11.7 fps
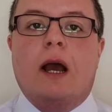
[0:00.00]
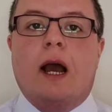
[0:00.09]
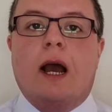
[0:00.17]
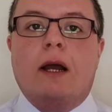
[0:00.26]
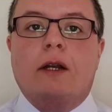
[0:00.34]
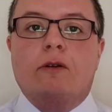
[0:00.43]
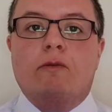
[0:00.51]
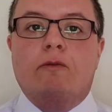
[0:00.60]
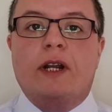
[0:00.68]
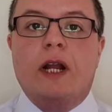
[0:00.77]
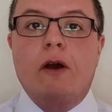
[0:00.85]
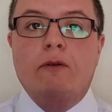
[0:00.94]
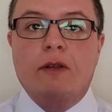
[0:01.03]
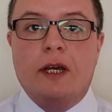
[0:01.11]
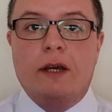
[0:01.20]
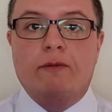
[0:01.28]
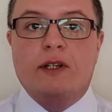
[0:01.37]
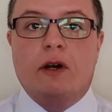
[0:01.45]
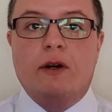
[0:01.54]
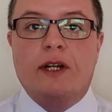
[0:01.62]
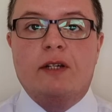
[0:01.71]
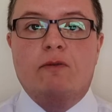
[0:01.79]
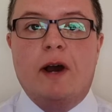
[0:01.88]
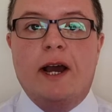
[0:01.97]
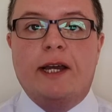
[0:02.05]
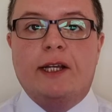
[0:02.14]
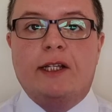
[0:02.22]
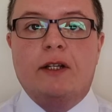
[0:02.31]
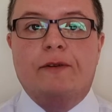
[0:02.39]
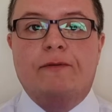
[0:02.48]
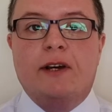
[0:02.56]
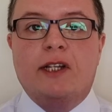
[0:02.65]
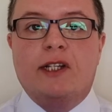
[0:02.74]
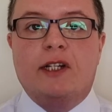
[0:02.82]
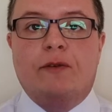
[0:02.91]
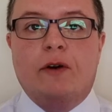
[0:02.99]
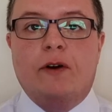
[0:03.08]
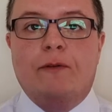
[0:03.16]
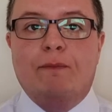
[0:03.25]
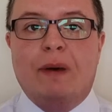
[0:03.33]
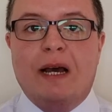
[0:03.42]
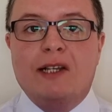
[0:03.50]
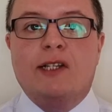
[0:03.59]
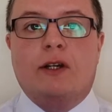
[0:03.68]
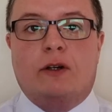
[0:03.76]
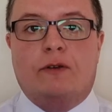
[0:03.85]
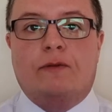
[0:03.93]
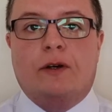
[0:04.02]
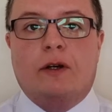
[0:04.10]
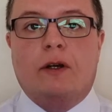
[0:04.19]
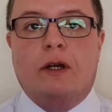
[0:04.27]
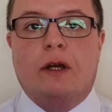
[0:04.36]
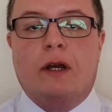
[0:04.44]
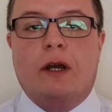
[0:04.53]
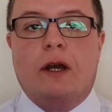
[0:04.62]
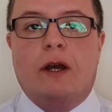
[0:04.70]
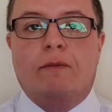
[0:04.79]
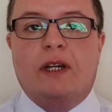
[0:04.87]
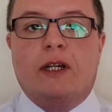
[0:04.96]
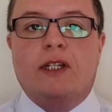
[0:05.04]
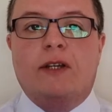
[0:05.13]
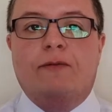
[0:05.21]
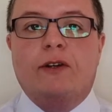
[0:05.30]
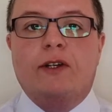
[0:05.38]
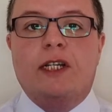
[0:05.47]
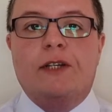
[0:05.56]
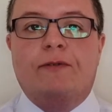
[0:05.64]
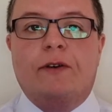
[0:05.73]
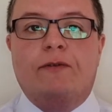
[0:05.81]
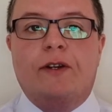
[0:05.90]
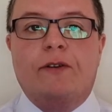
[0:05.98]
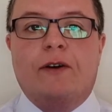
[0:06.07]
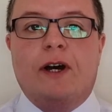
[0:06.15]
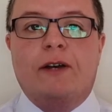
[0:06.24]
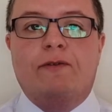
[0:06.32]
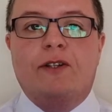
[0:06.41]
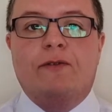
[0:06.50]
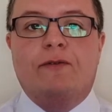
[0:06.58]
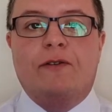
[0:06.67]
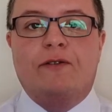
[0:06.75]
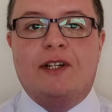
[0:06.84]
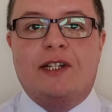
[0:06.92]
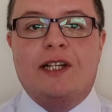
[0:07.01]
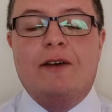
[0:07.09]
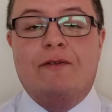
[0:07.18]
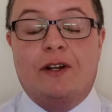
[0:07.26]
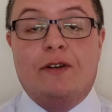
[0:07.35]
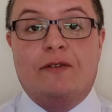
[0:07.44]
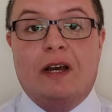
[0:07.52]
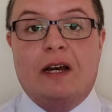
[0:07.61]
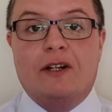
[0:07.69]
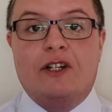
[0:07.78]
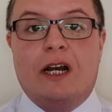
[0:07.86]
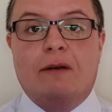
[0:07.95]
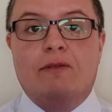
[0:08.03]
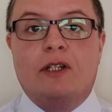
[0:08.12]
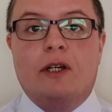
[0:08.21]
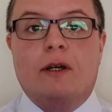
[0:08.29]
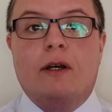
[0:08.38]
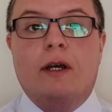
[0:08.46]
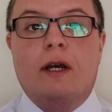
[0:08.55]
And we know that he was on his way to the festival of Passover, because in verses 55 to 57 of that chapter,